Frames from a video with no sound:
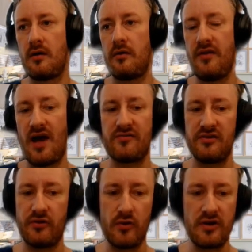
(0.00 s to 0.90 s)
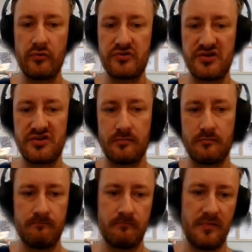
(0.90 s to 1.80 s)
They have a
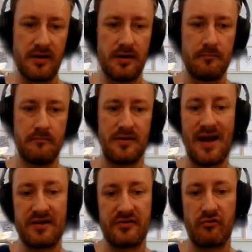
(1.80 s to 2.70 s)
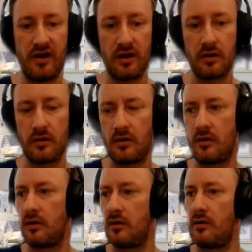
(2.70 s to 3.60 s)
.ecosystem category.
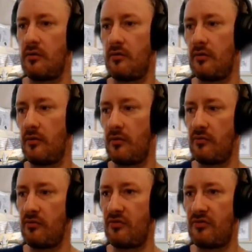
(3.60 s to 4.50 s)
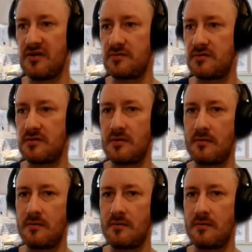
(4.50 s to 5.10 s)
This